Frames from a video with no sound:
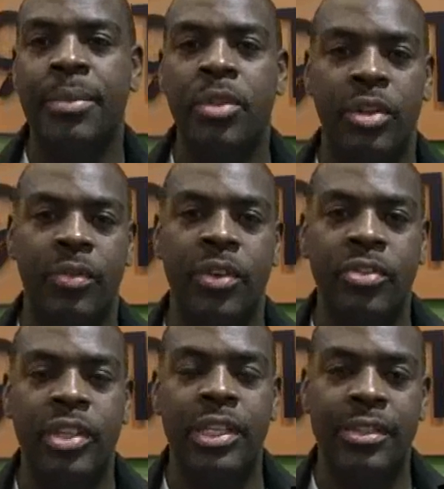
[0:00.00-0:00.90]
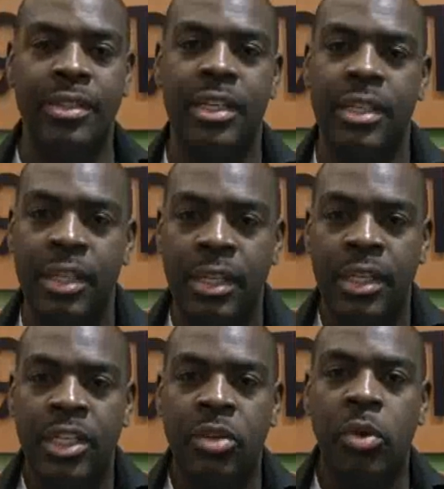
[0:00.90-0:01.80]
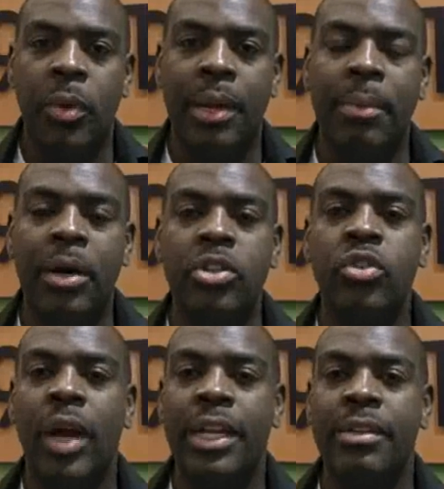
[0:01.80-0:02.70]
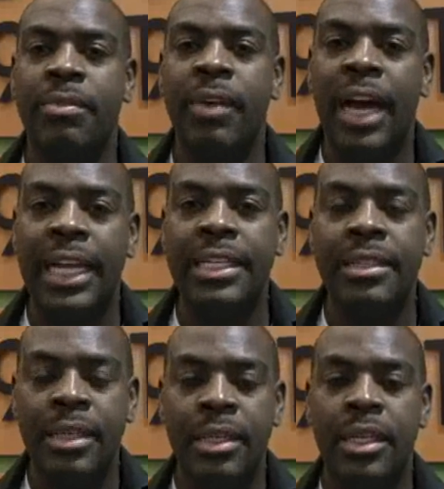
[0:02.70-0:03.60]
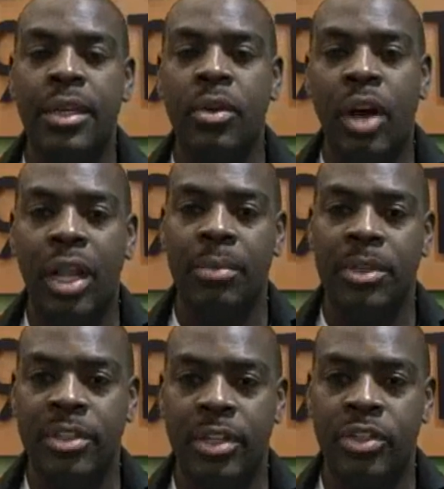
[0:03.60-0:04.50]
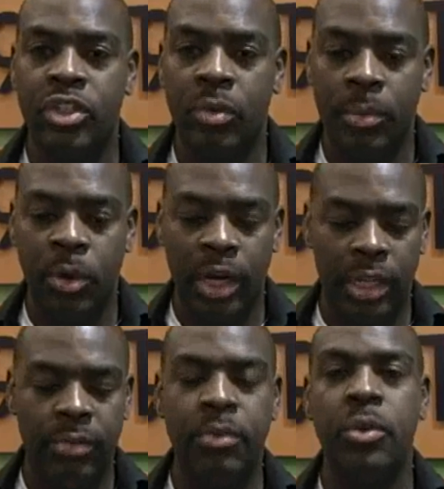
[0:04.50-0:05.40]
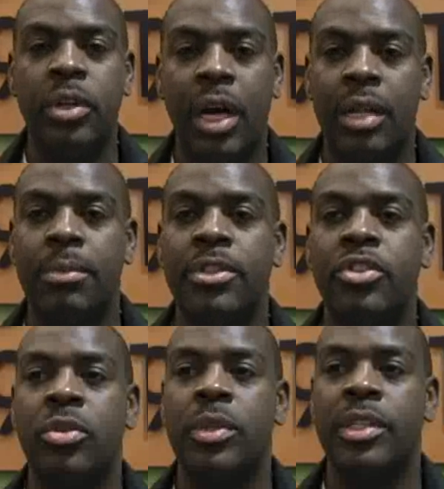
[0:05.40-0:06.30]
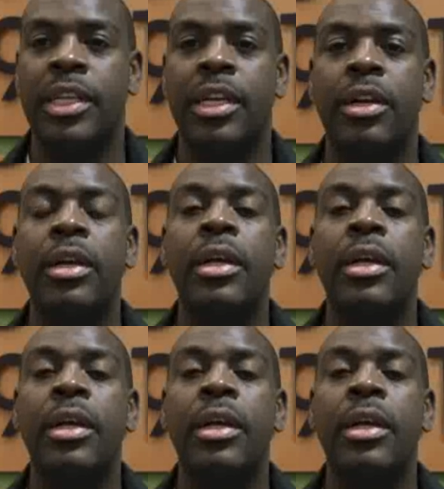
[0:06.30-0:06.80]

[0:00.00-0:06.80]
some of the diversity in the city. So we went about trying to find, columnists on the show. We brought in a food columnist who was a